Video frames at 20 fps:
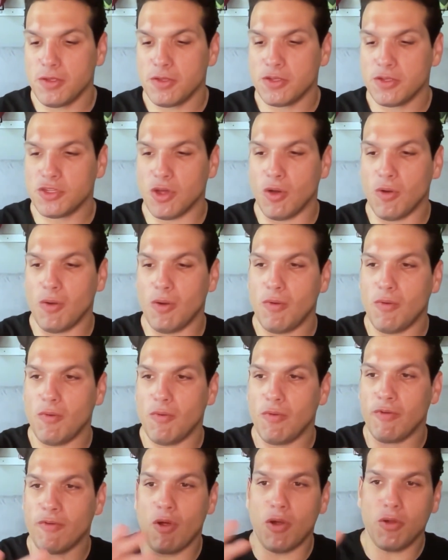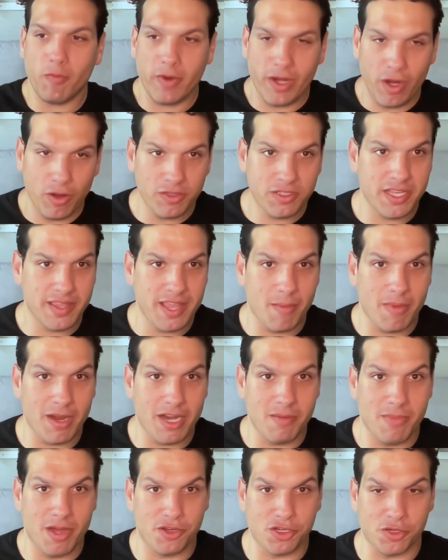So we don't see that
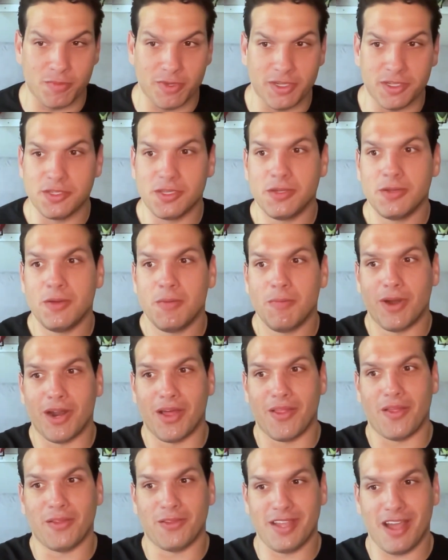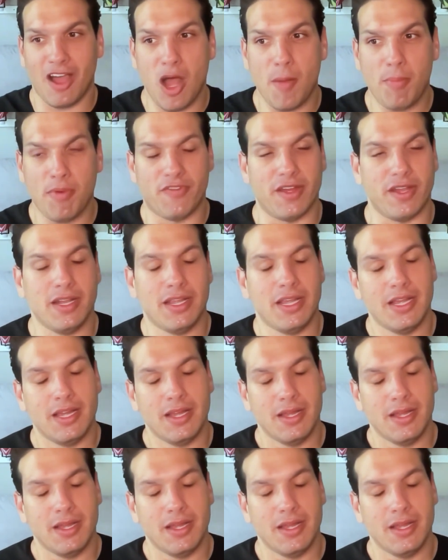many measurements, but on the top of it,